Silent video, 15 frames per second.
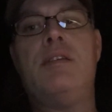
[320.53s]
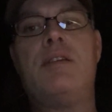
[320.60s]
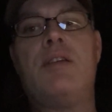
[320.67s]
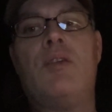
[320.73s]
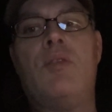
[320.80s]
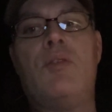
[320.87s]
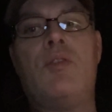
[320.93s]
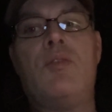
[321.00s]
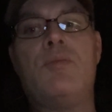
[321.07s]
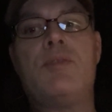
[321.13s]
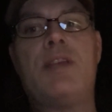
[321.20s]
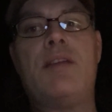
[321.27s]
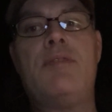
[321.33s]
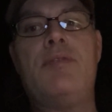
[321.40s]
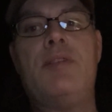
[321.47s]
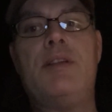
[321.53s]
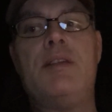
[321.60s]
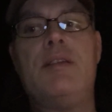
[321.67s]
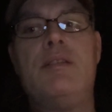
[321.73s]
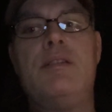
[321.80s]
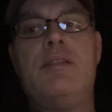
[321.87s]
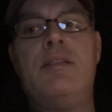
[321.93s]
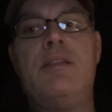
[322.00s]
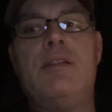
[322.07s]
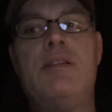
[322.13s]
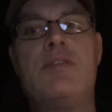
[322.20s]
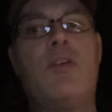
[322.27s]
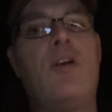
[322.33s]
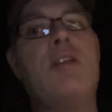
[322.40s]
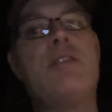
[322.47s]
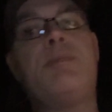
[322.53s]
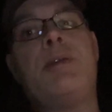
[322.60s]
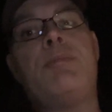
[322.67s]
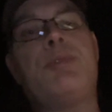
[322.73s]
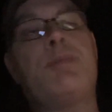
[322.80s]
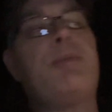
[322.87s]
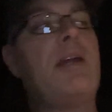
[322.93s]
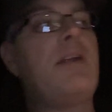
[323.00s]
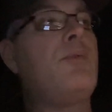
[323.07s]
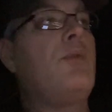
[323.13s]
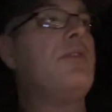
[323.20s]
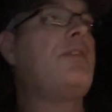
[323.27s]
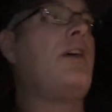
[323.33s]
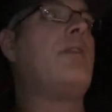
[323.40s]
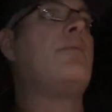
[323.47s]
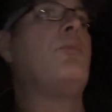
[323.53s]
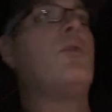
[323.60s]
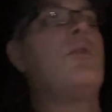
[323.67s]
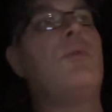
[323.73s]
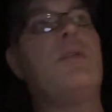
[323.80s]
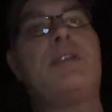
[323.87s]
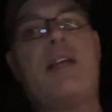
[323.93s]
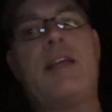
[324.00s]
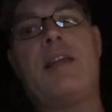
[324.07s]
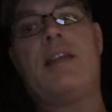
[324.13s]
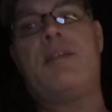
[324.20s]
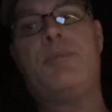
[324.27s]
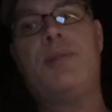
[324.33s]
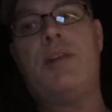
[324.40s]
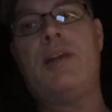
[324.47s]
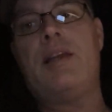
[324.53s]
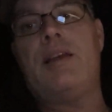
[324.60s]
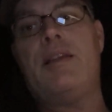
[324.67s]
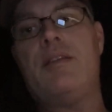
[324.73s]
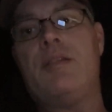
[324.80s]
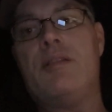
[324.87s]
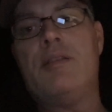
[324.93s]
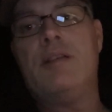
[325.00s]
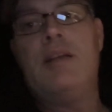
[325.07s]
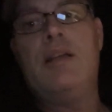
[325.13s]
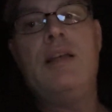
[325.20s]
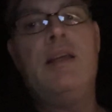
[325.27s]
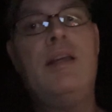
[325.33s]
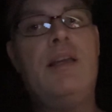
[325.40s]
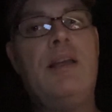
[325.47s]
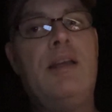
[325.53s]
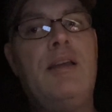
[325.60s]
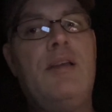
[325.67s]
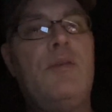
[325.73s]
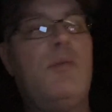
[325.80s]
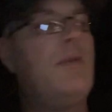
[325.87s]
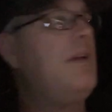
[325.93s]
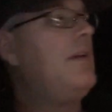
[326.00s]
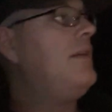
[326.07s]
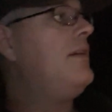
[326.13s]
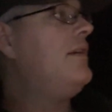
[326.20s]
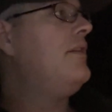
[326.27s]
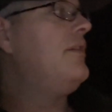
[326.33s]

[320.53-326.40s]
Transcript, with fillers: going home safely. So always be prepared. We'll talk more once I get to Belen or who